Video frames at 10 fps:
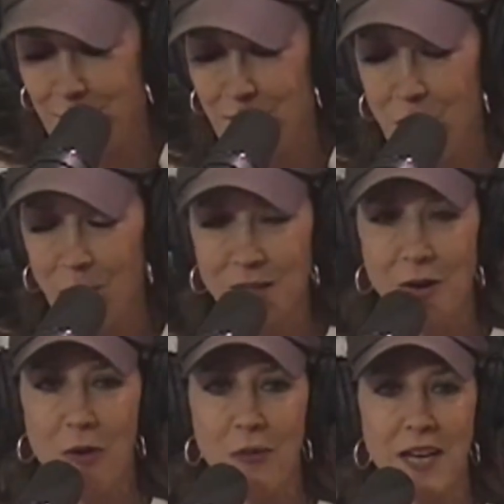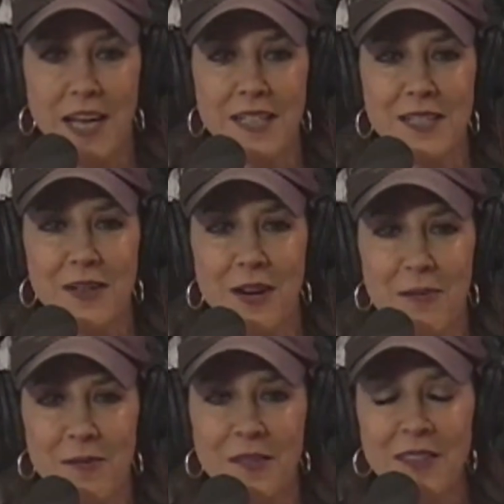moment all weekend, so I,
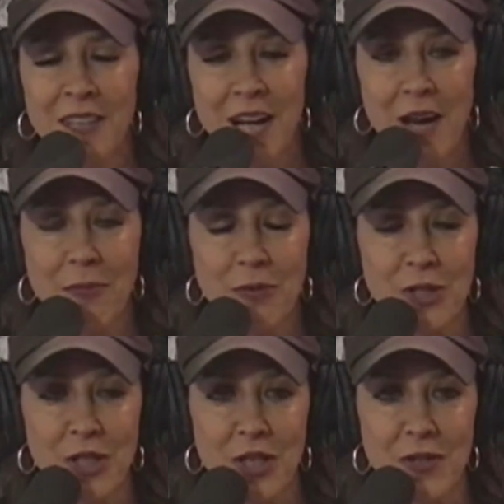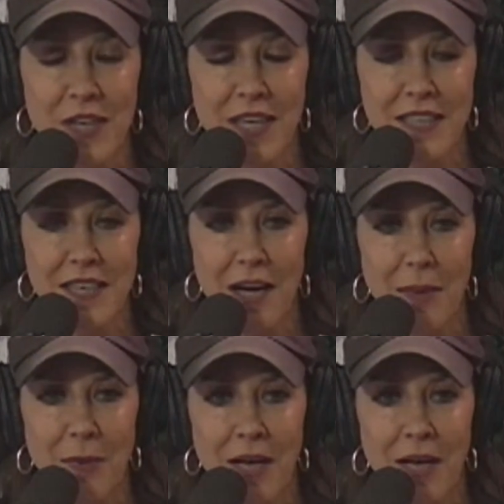I appreciate you taking time.